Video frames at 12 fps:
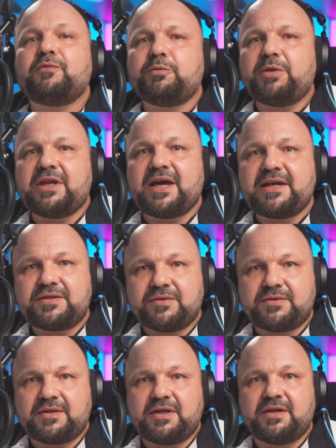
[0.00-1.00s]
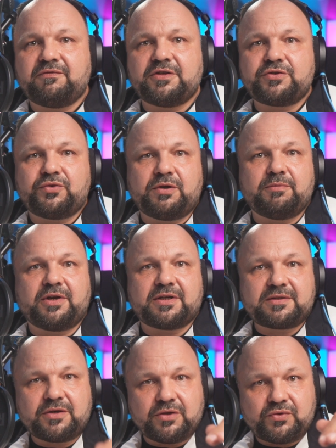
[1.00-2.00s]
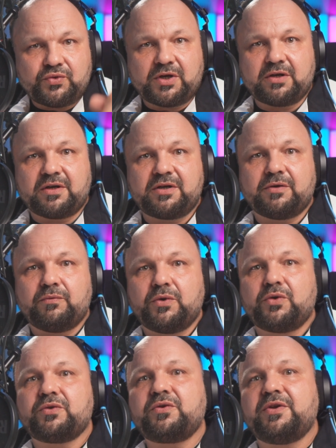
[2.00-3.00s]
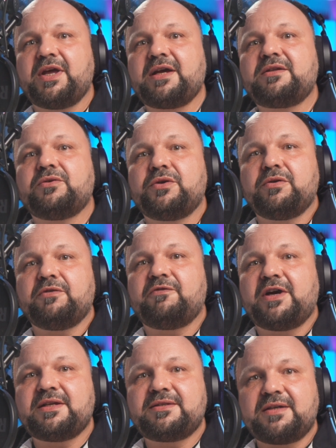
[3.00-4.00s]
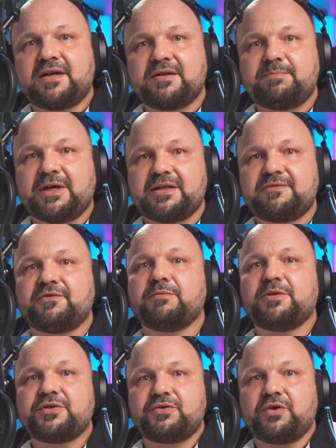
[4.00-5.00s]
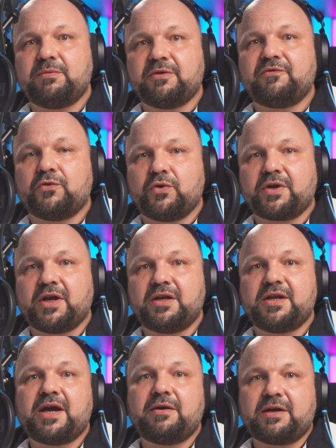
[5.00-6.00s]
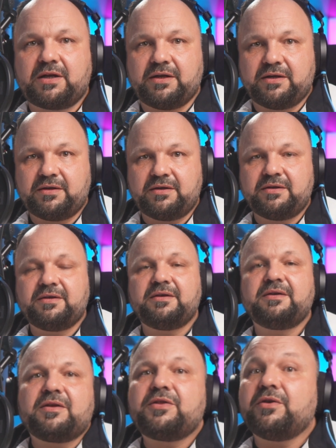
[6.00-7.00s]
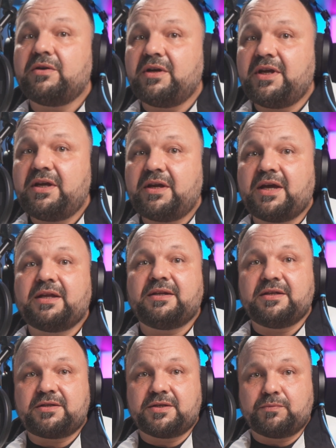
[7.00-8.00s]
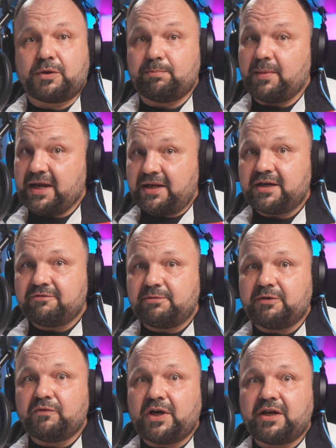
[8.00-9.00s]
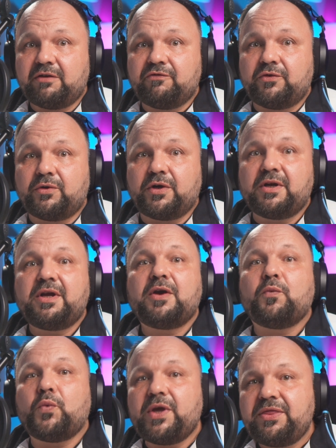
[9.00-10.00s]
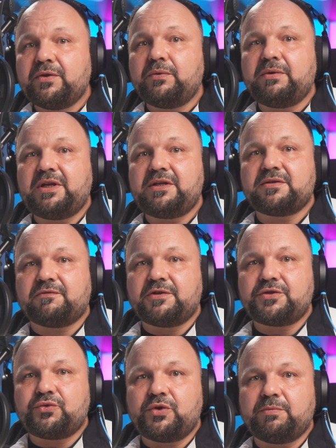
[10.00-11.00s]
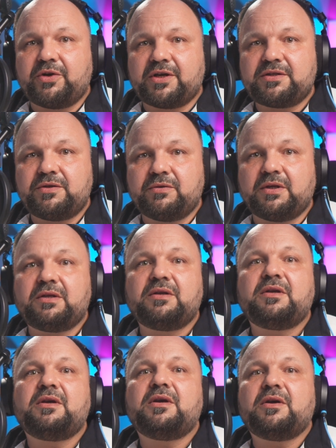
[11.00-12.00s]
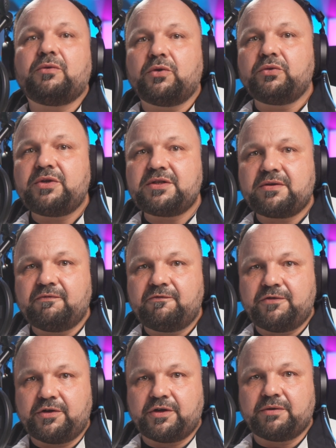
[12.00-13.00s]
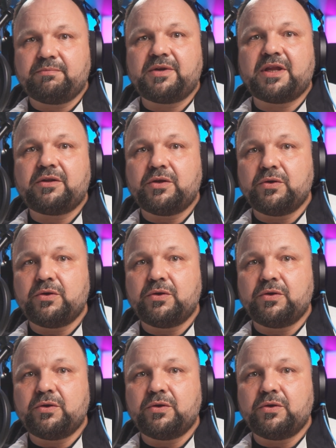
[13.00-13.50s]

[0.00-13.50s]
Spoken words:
would be nice to see if the StreamerX could trigger the Rode Connect or Unify sound pads from the Streamer 4K directly. Thirdly, and this is what many have been waiting for, with the release of the StreamerX unit, Rode has confirmed that the